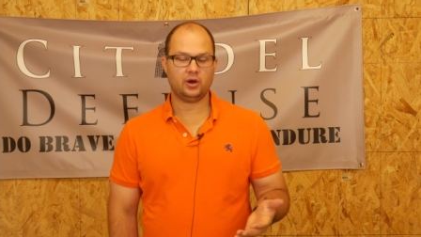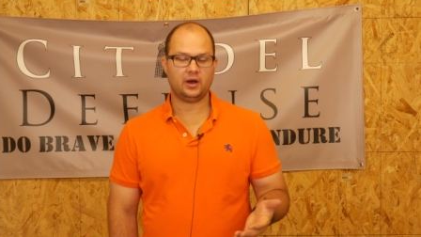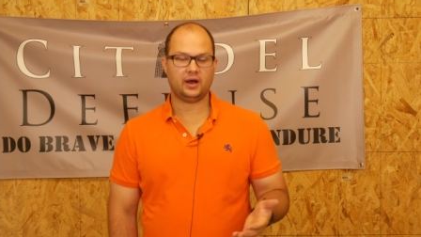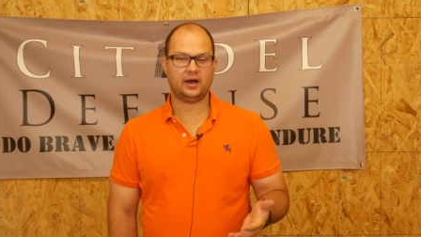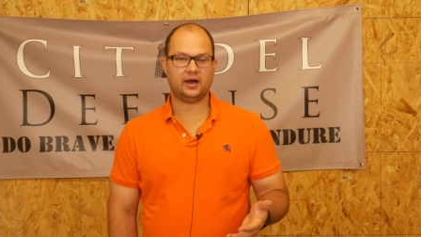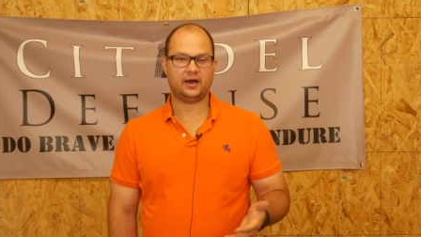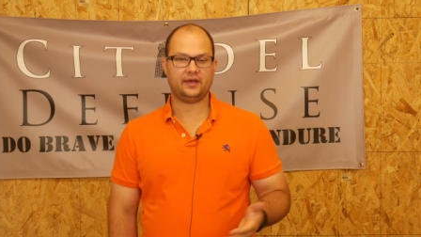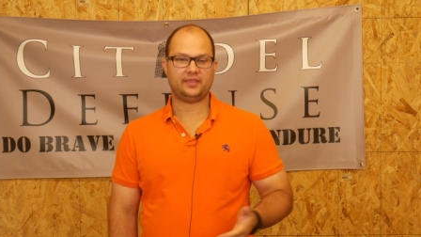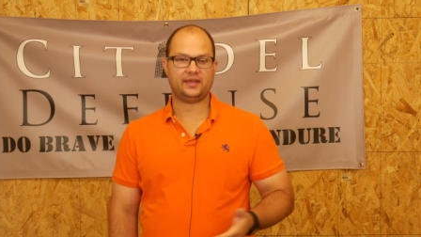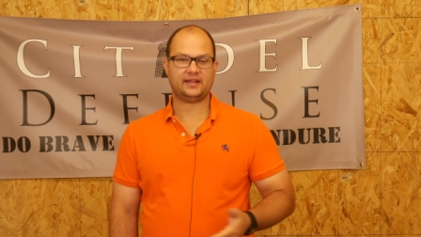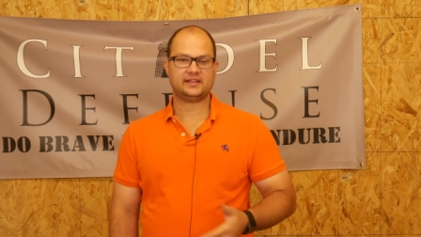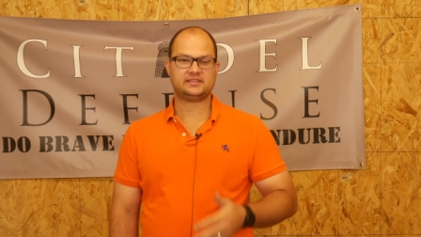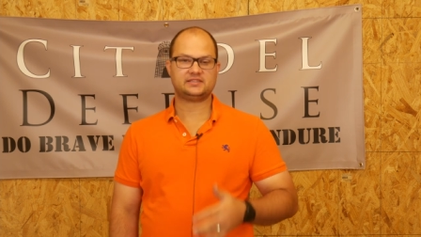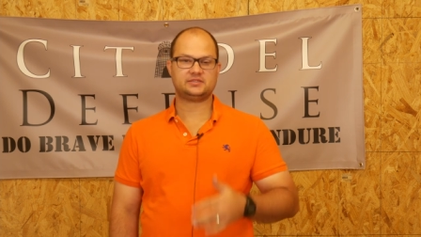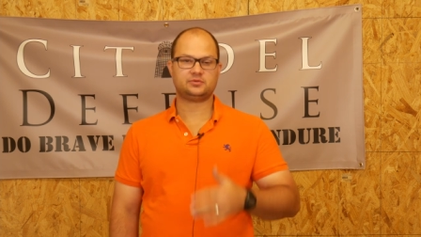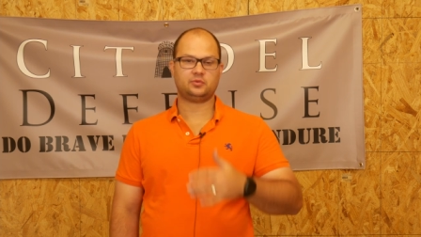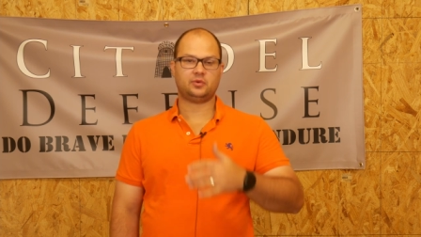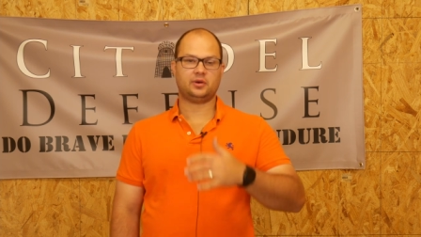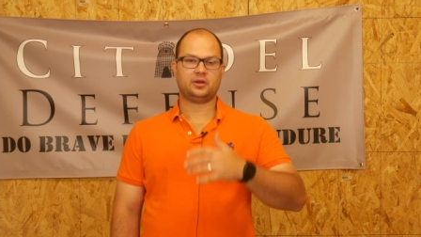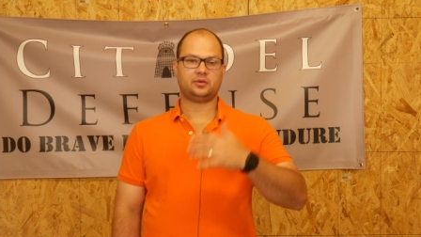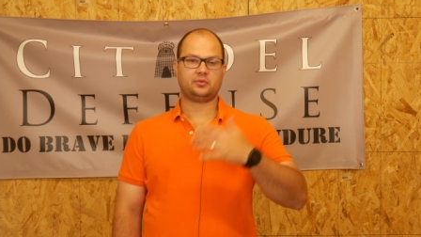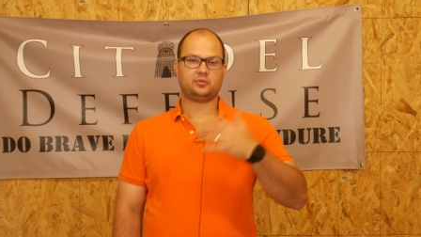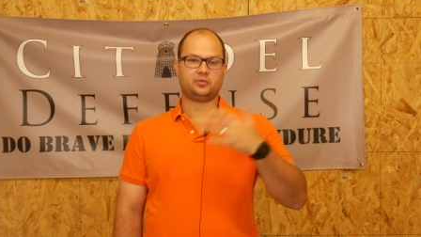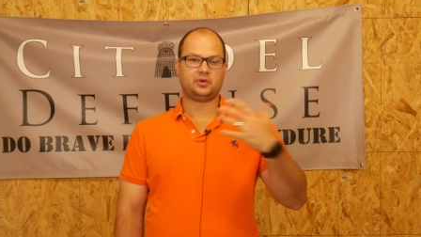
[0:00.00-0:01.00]
Uh, that's
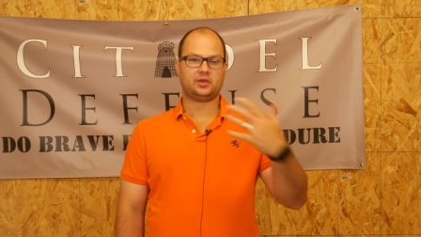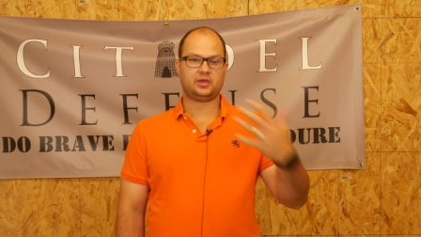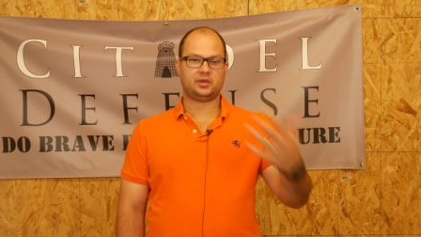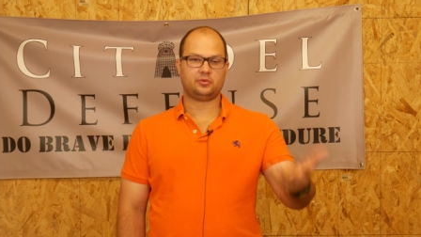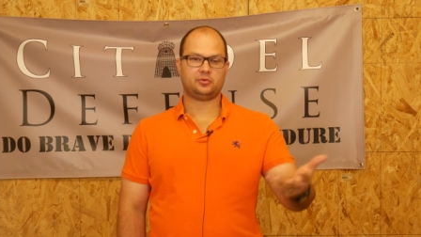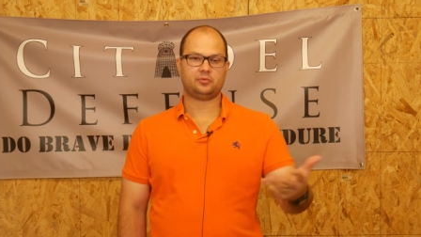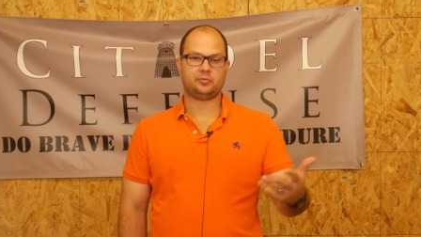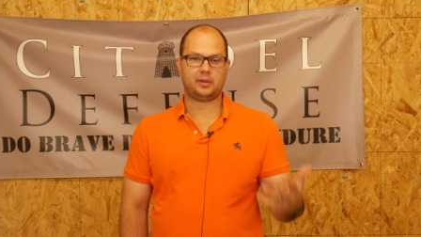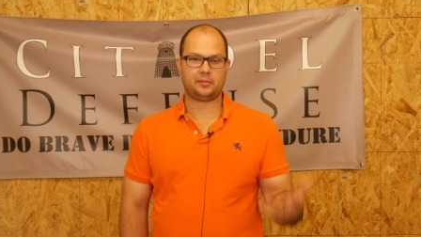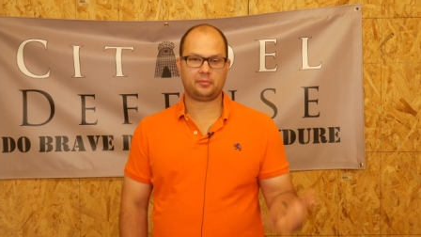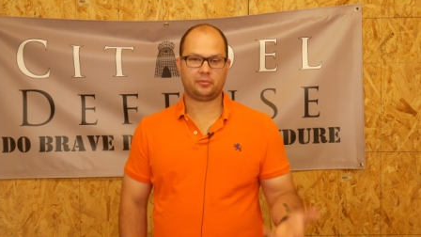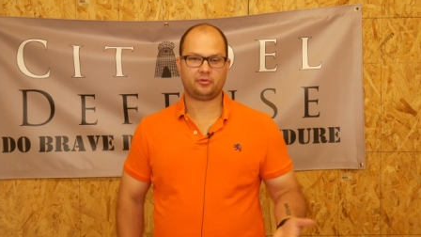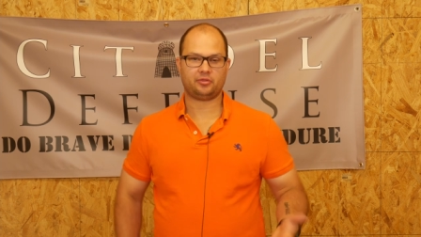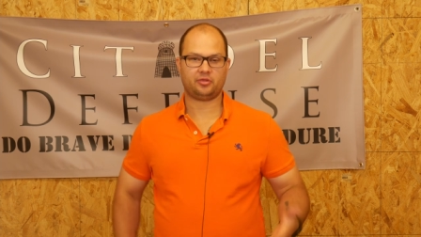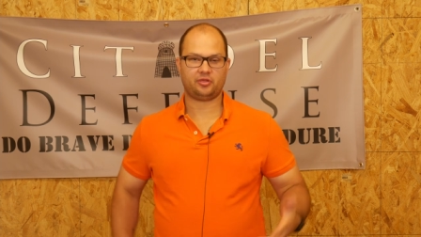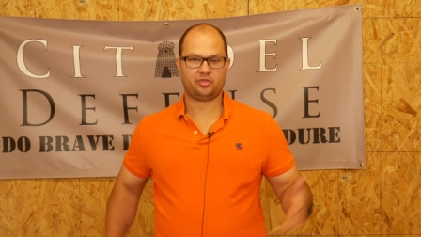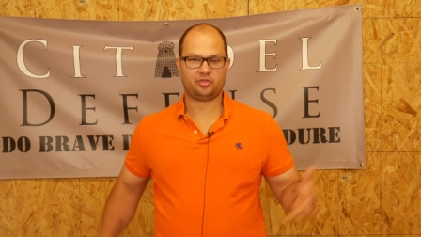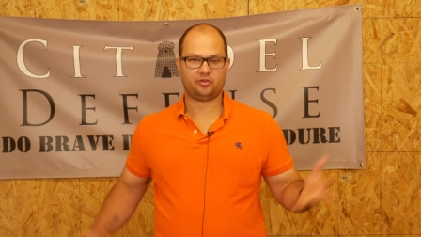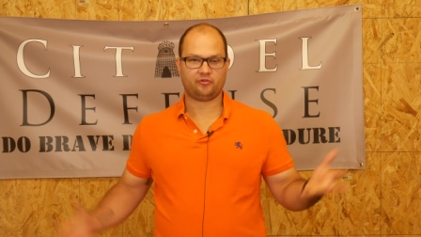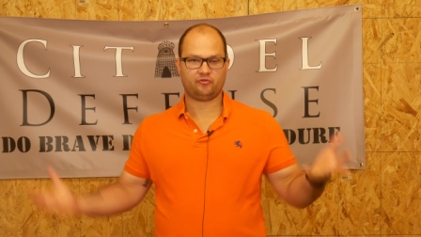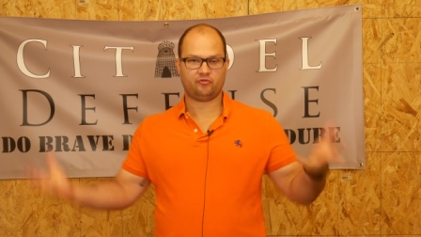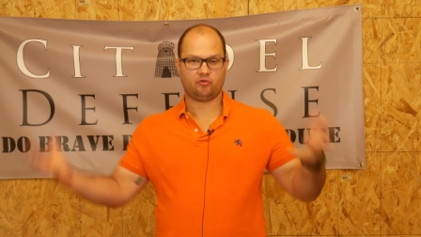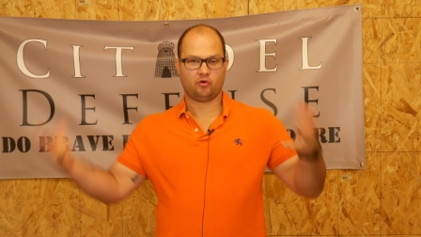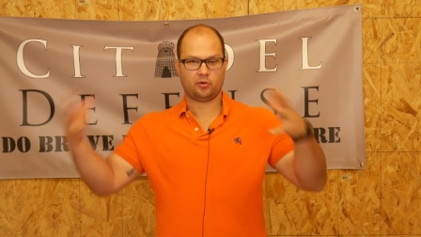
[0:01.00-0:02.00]
when we remember that
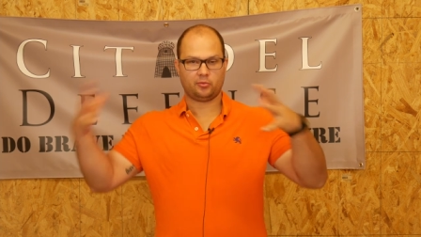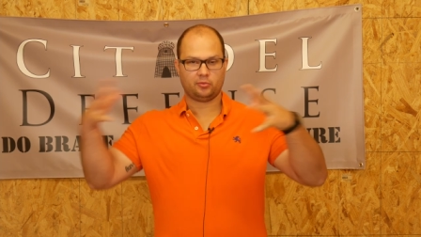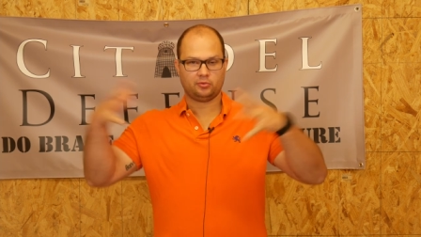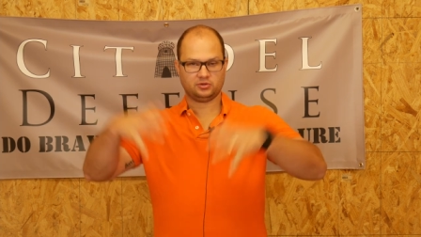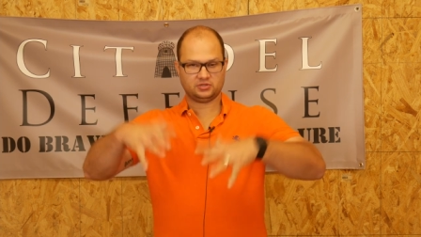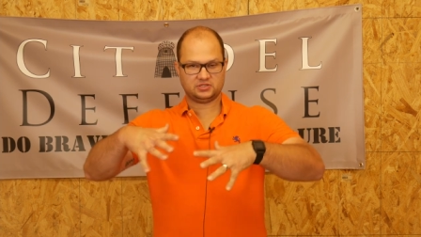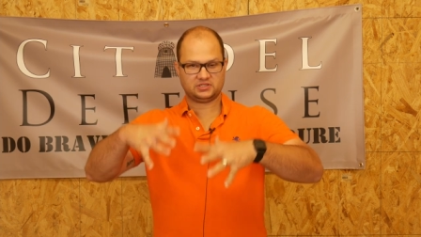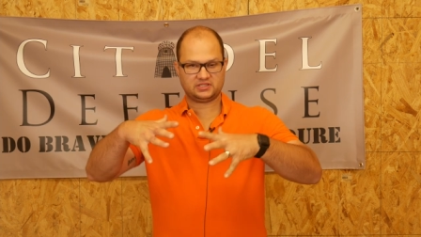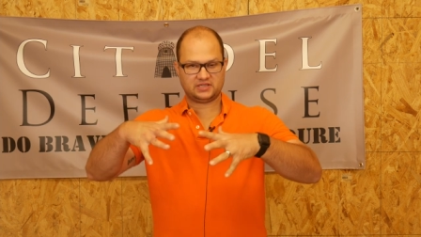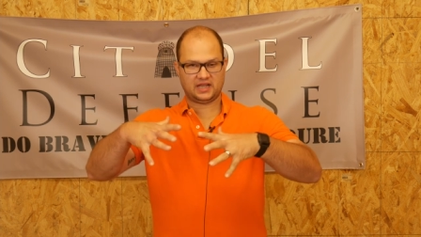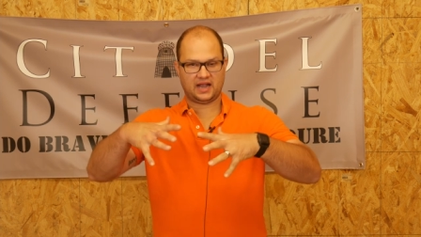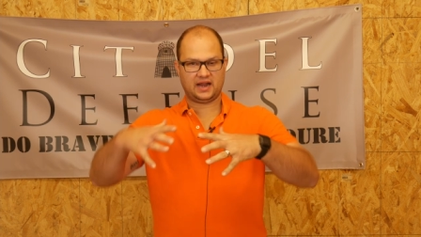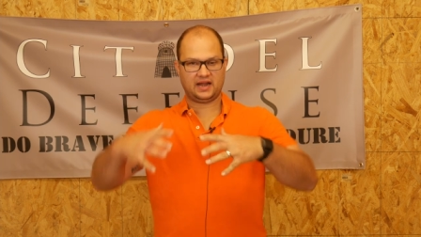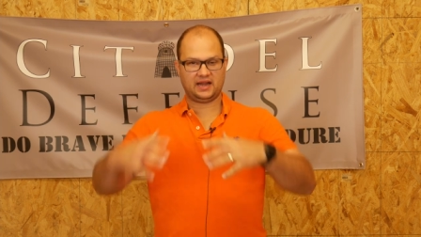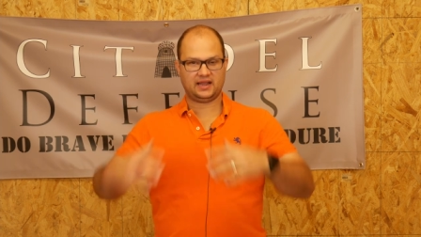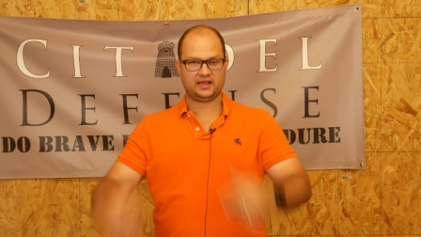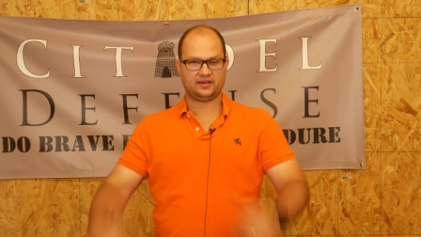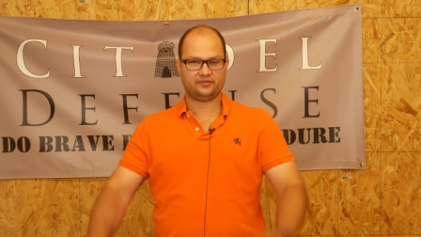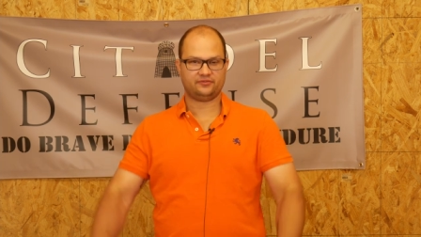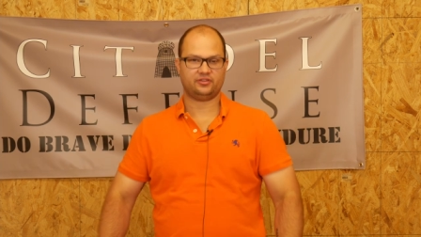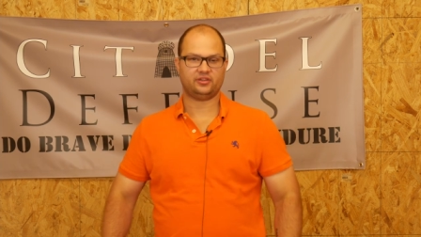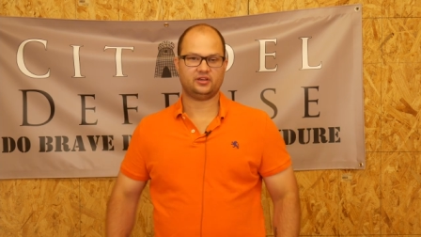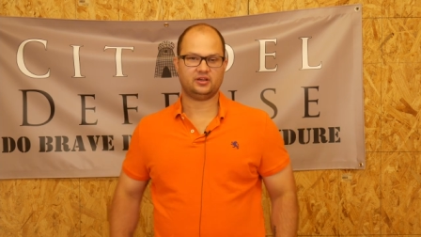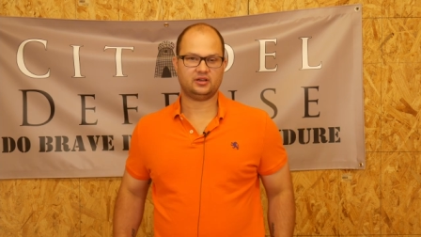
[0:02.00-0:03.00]
the formal
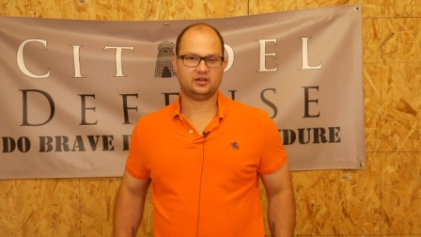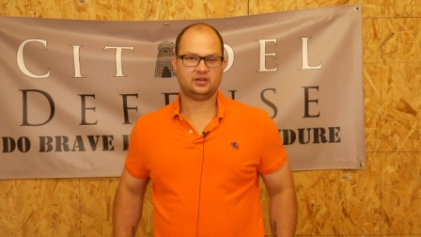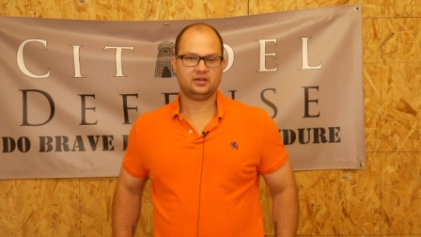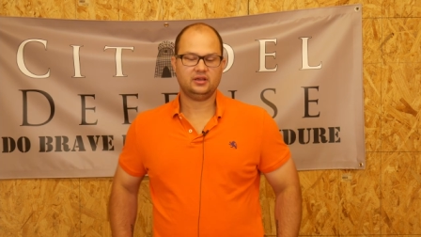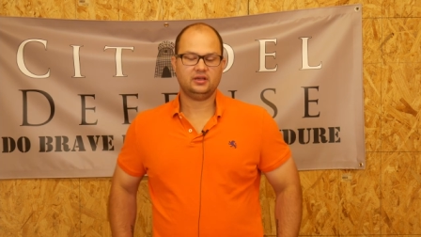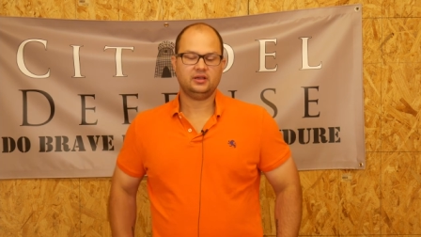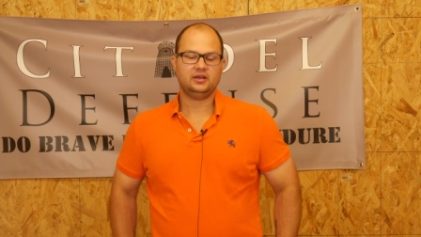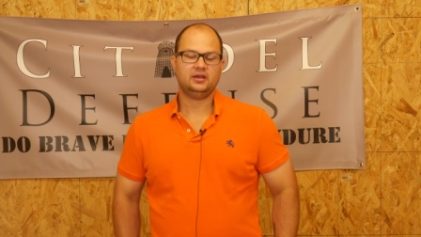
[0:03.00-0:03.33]
signing of the